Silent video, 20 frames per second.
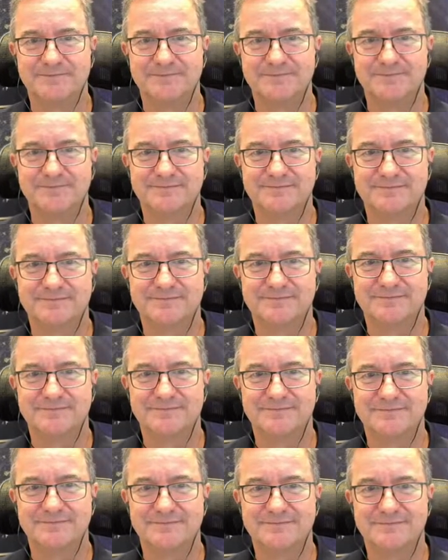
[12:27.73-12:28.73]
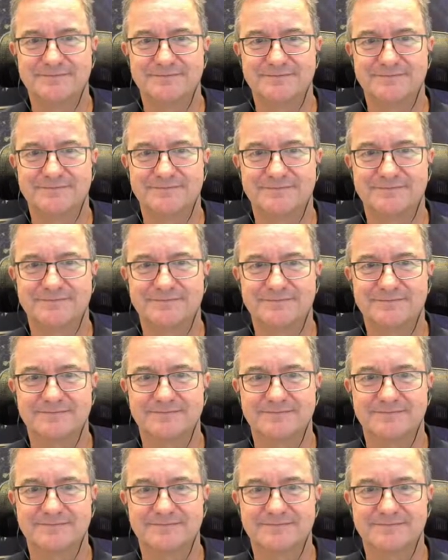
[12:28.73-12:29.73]

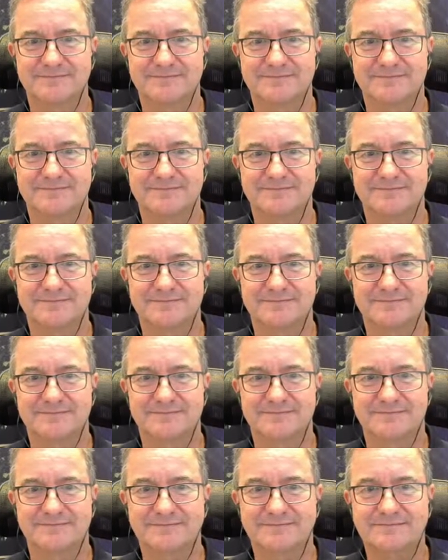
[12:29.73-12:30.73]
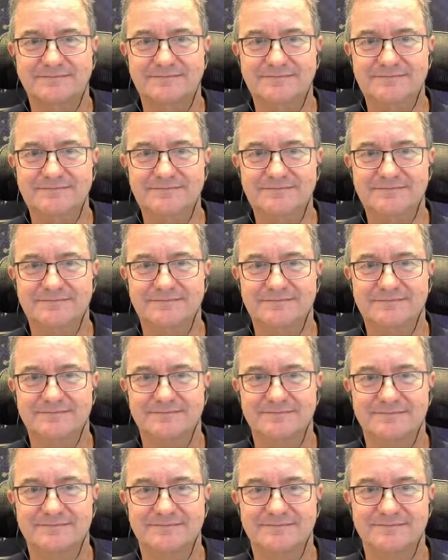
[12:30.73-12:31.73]

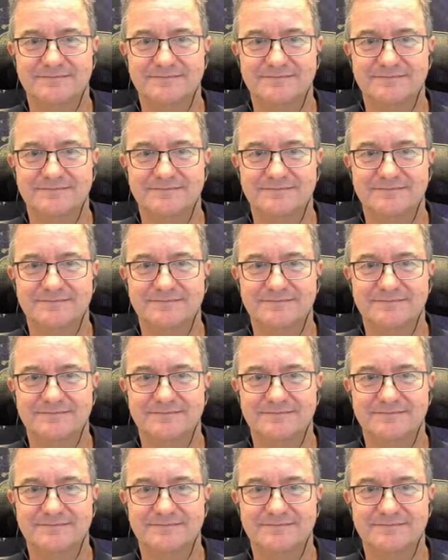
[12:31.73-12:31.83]
(not speaking)